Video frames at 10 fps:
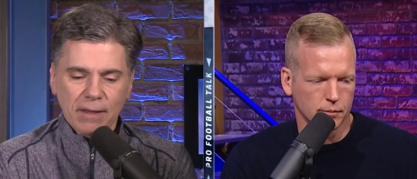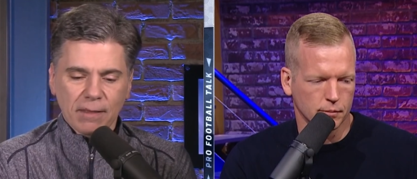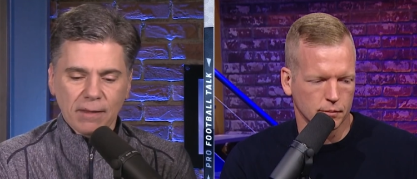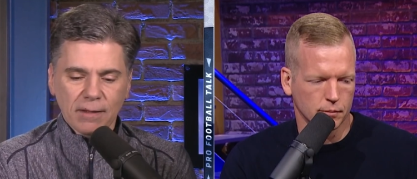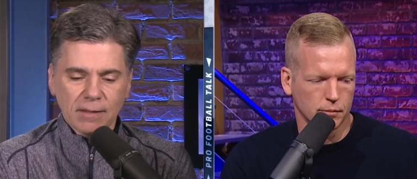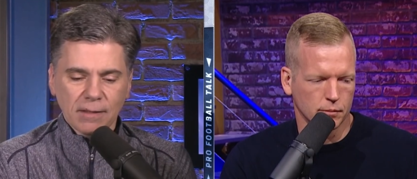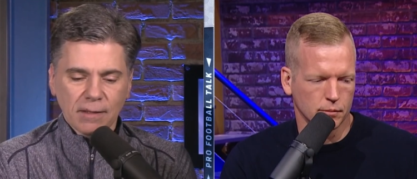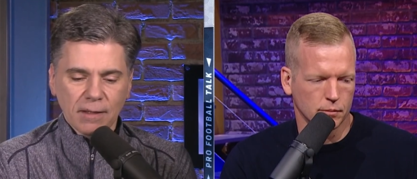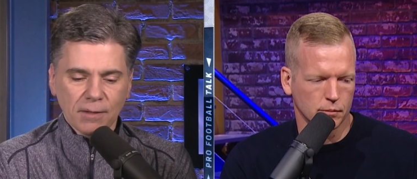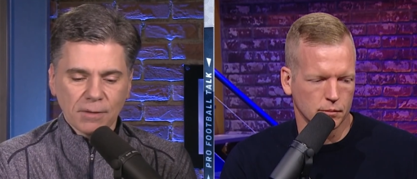Speaker 1: thinks that
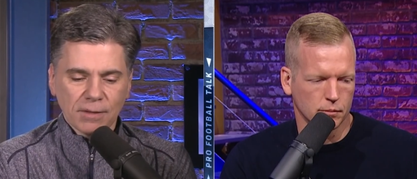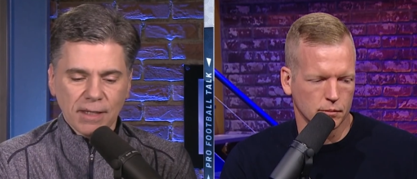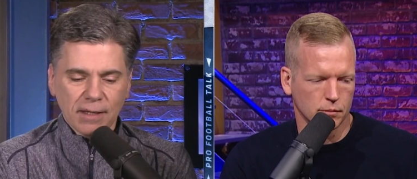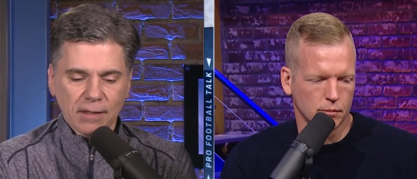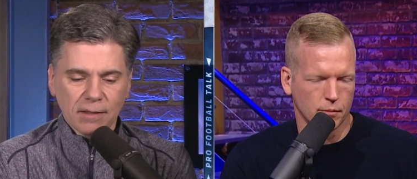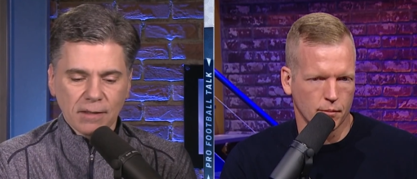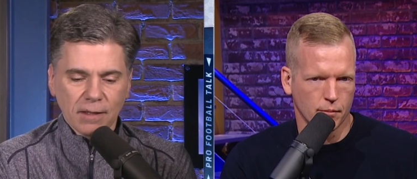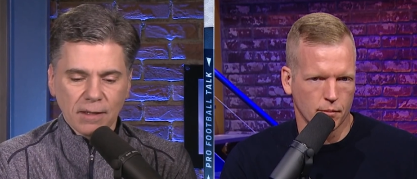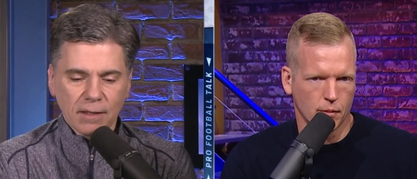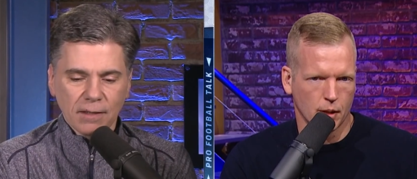the Eagles are taking
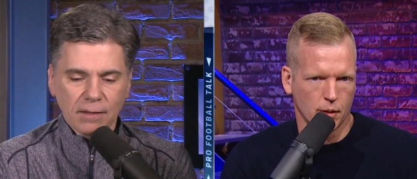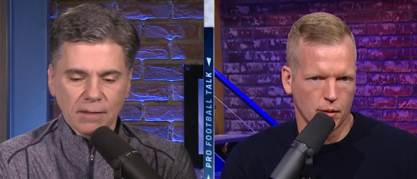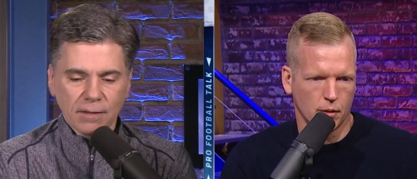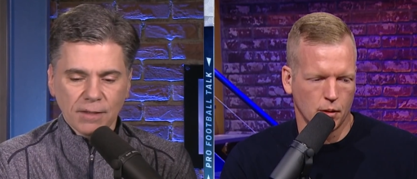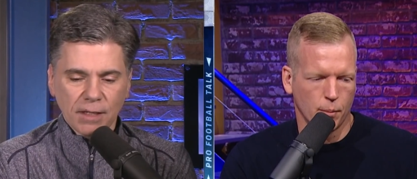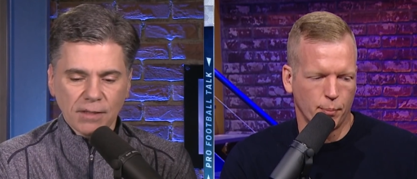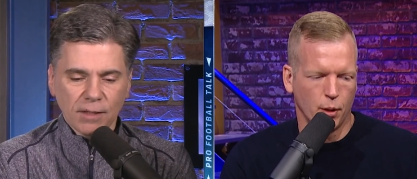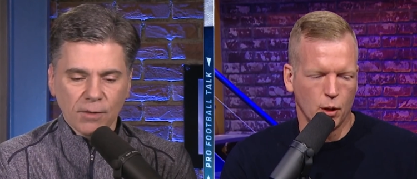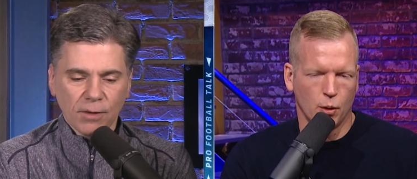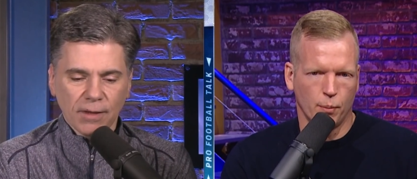uh,
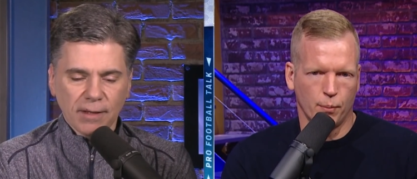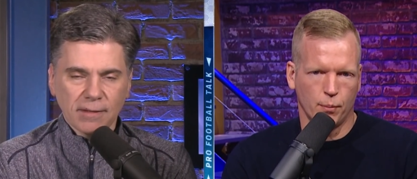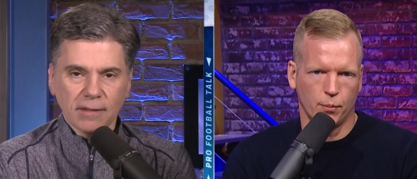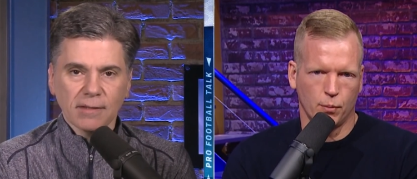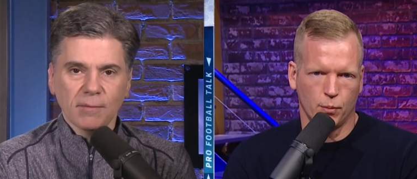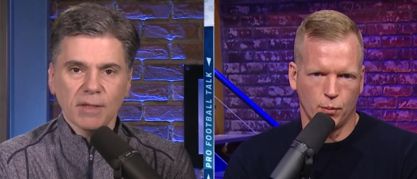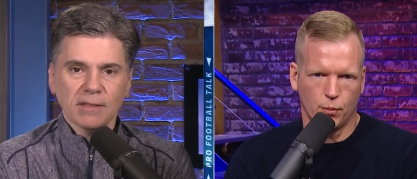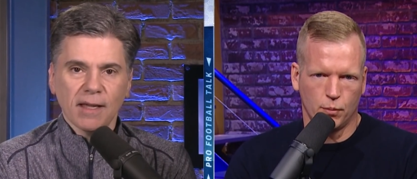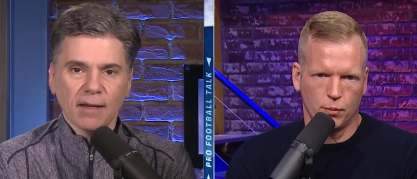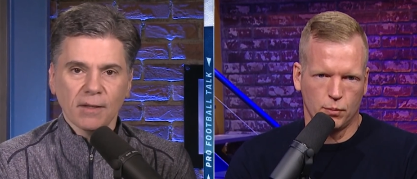Jaycee Horn. That says
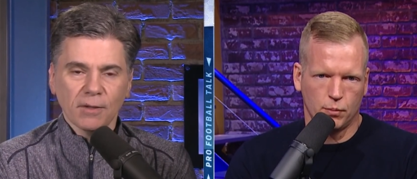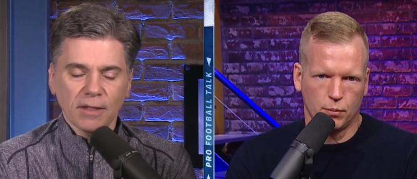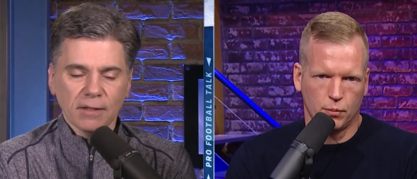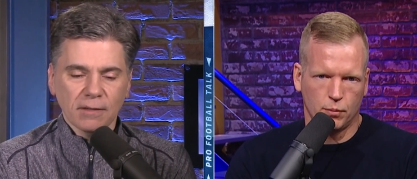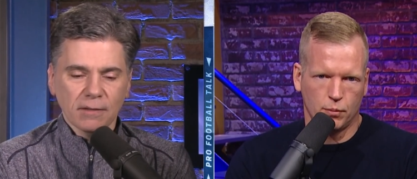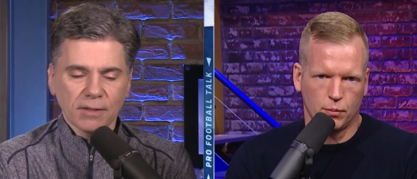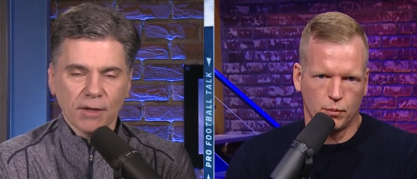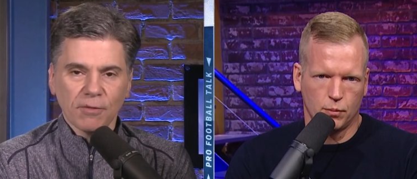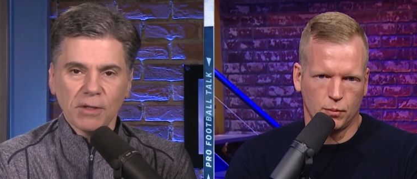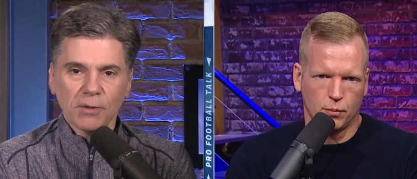somebody's gotten a look at
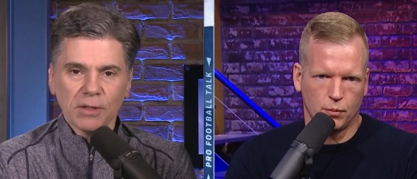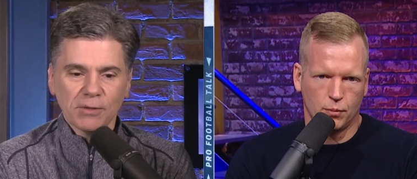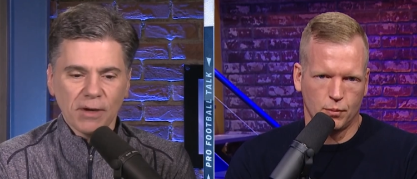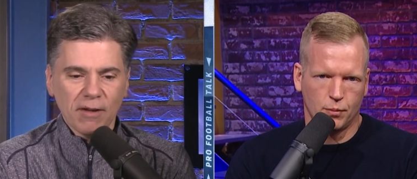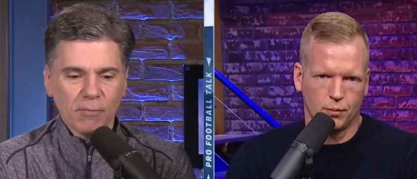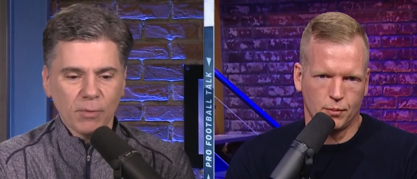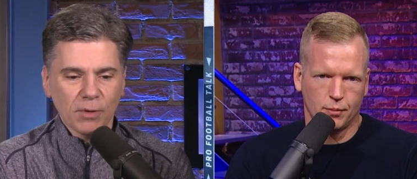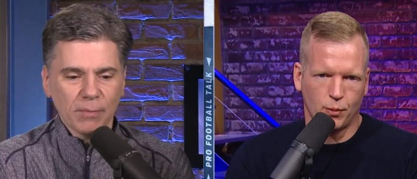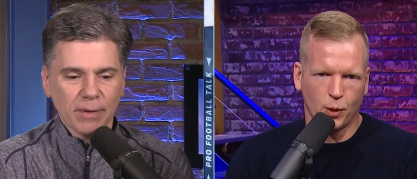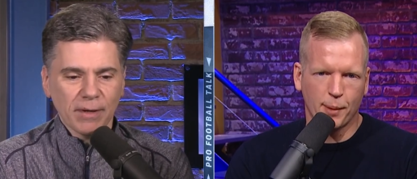Jeffrey Lurie's draft
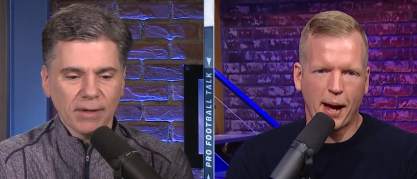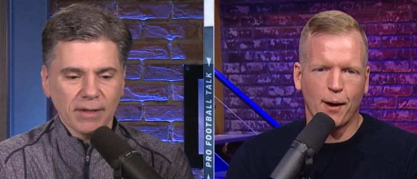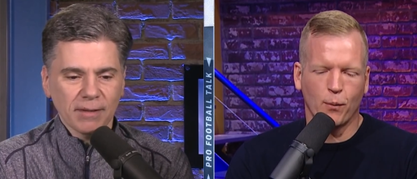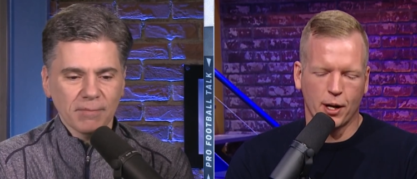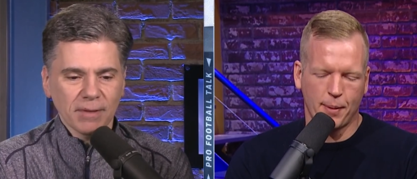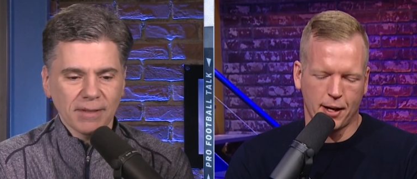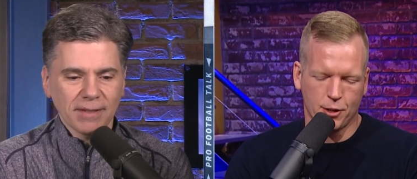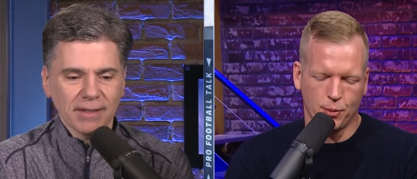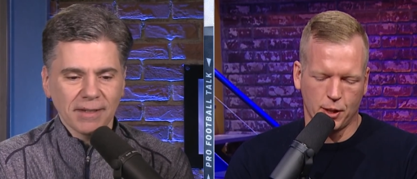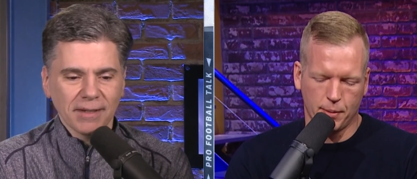board.
Speaker 2: What about what about
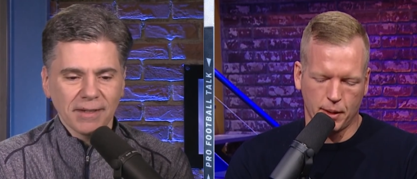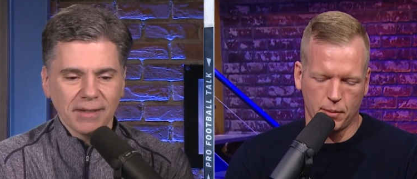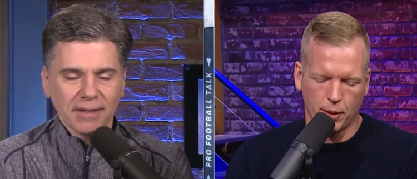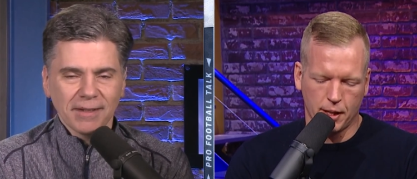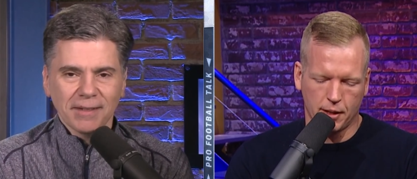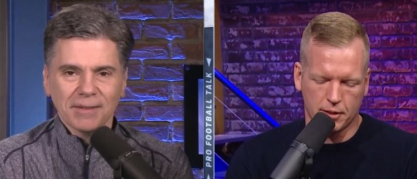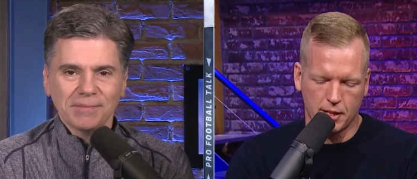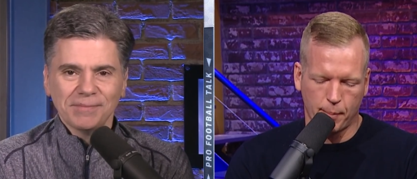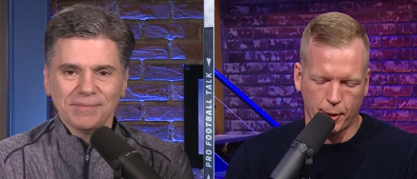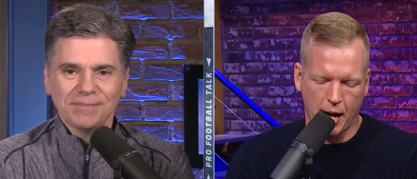you? What about, what is this
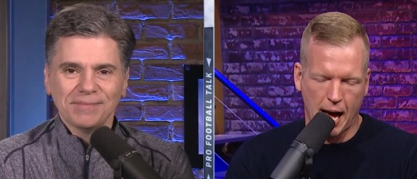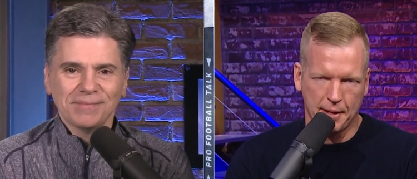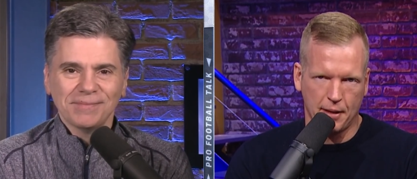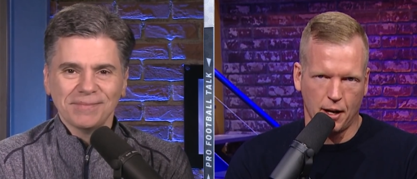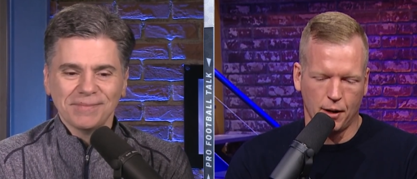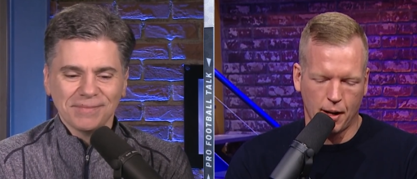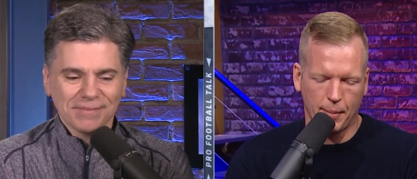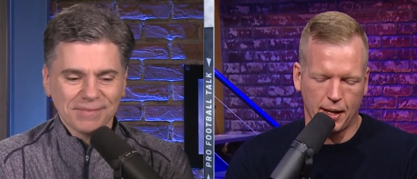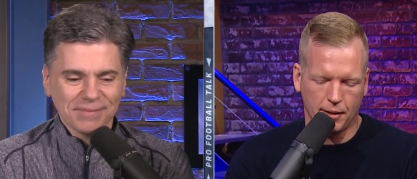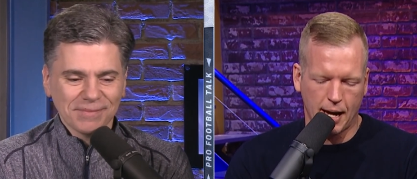number nine though? I
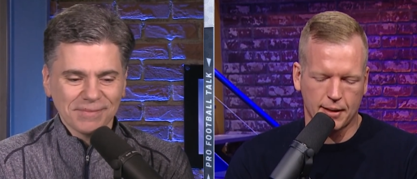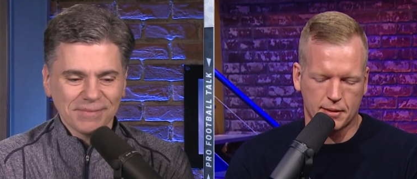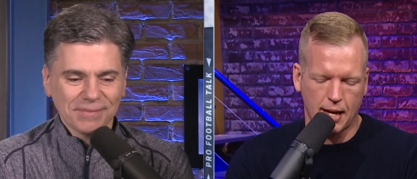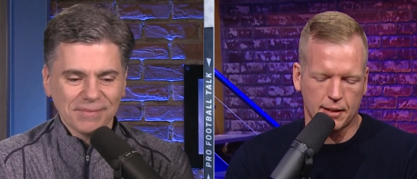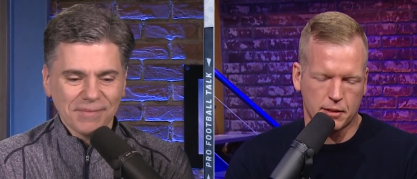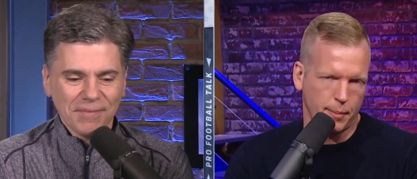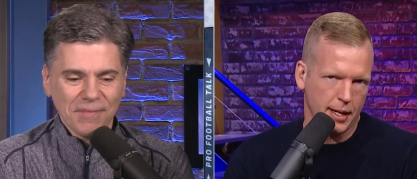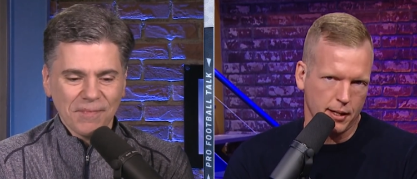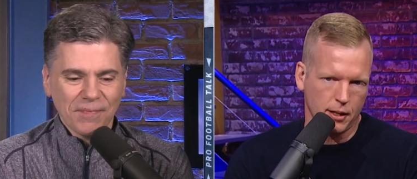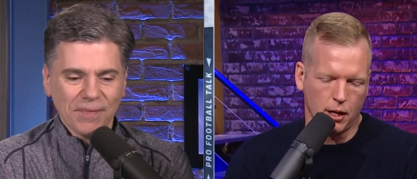mean, that's that to
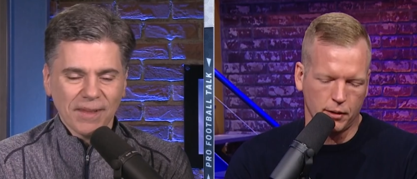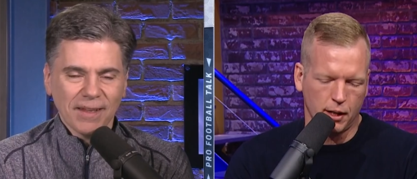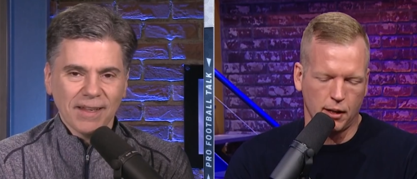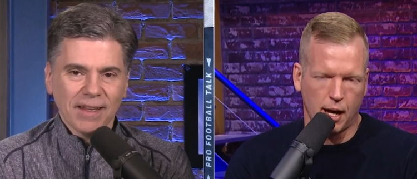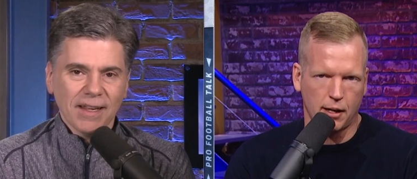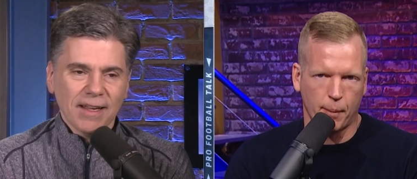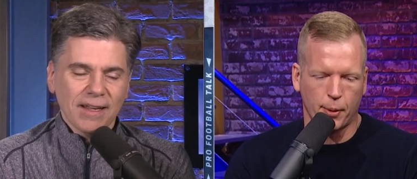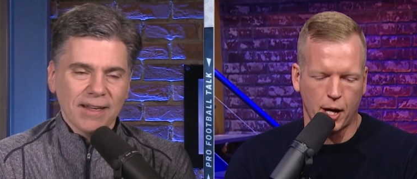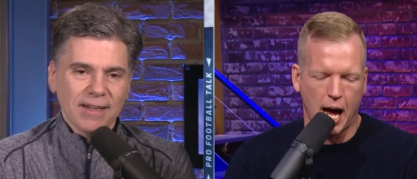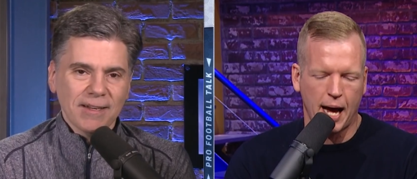me, you know, the uh,
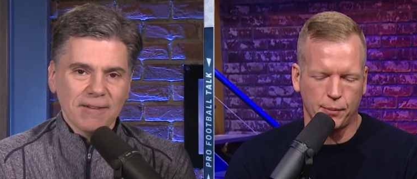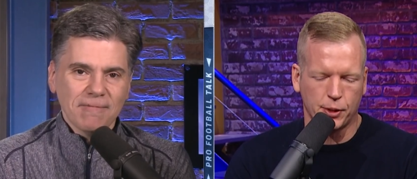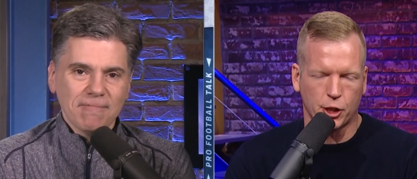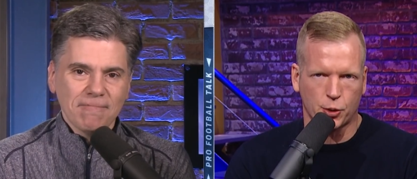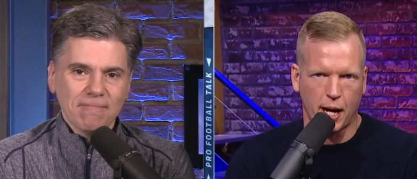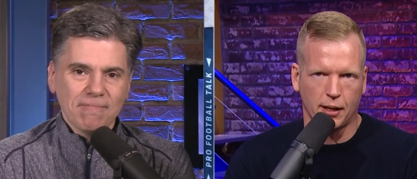number nine with the Trey